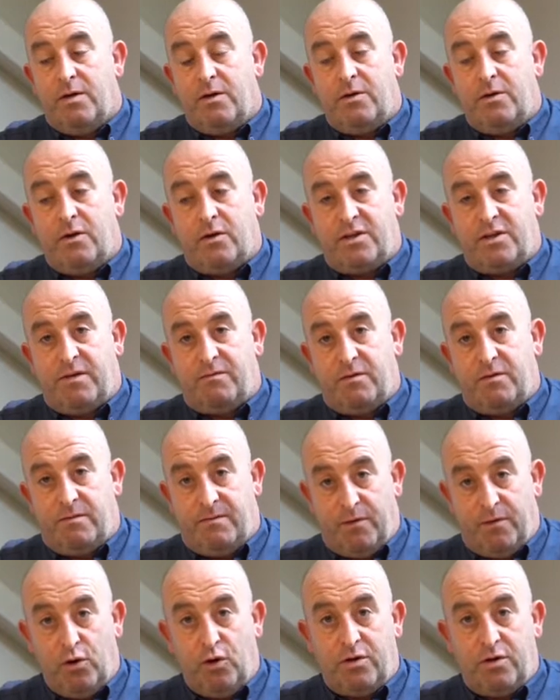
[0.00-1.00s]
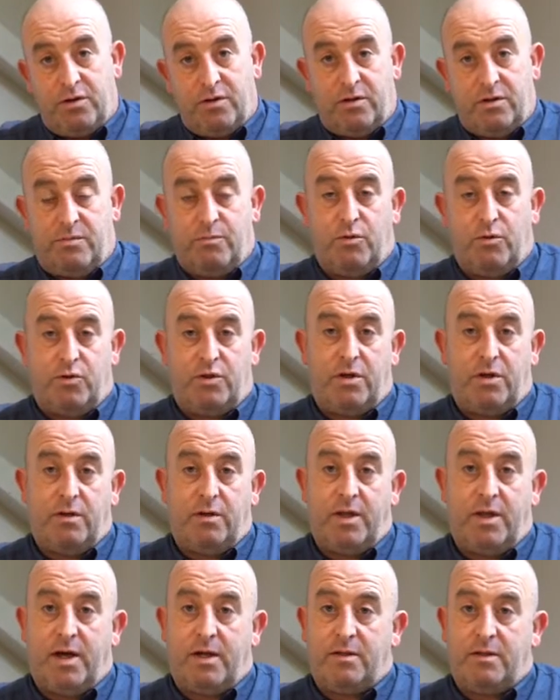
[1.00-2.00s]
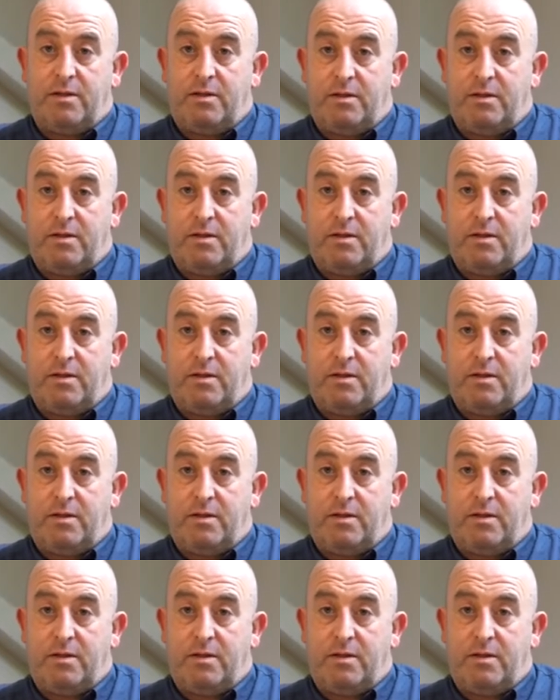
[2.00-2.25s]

not have to focus as much on that